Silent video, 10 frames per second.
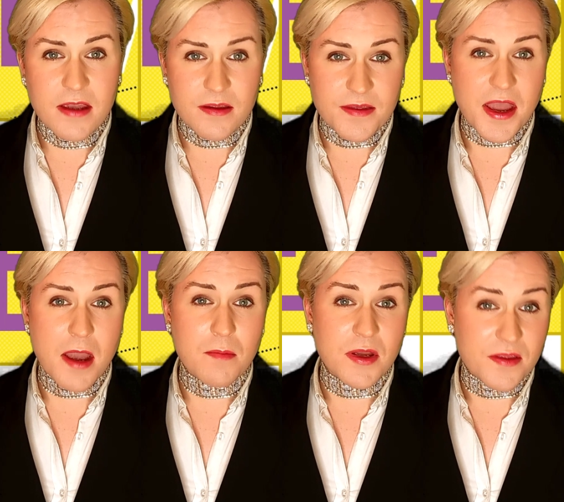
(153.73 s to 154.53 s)

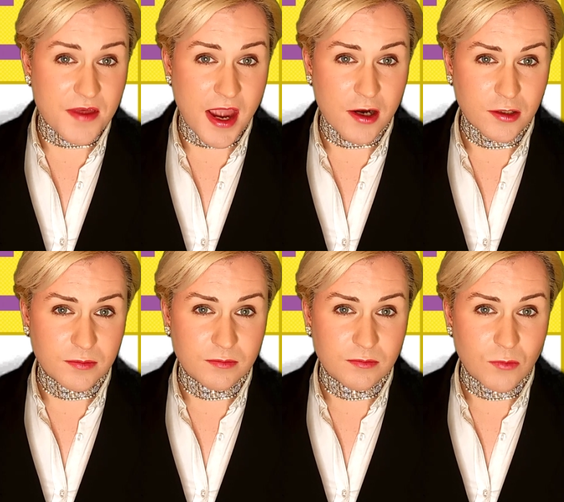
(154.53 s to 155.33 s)
them, their,
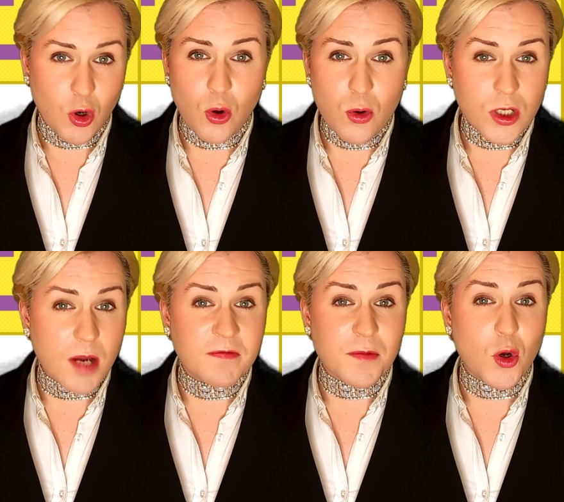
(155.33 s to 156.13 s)
all come
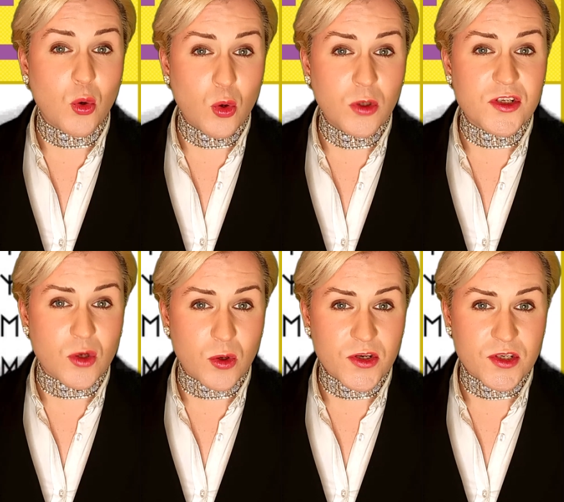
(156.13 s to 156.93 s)
from Old Norse